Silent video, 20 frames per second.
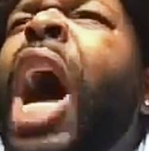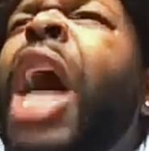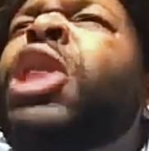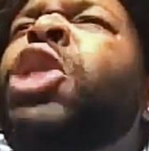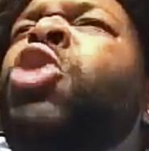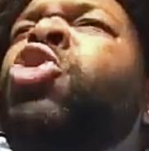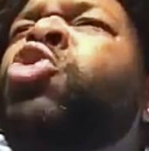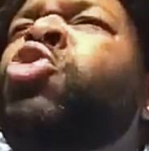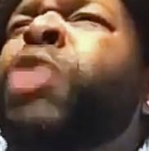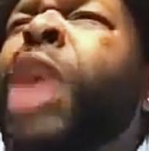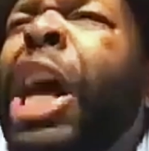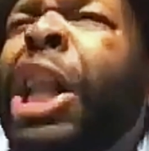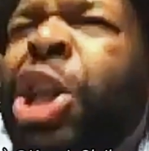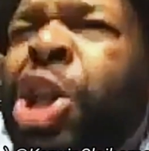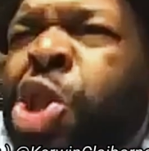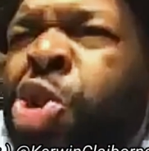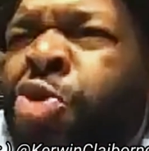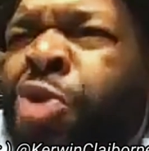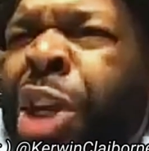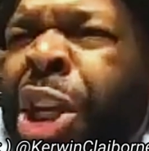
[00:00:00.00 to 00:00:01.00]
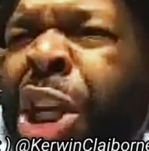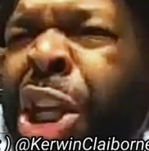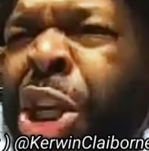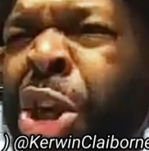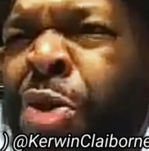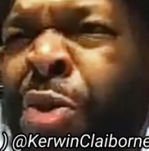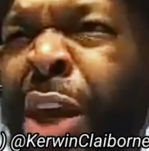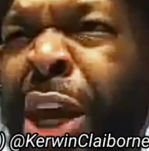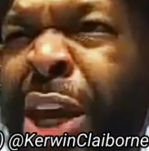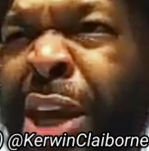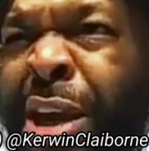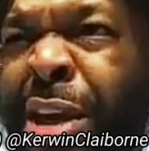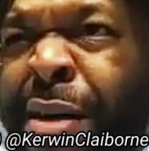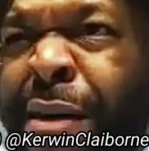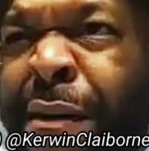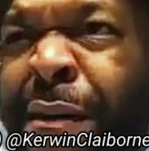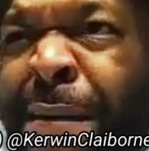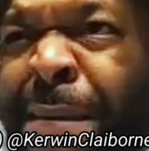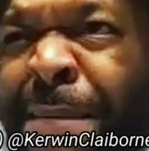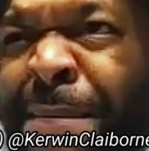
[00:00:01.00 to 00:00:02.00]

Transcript: I know you got a unit in your head.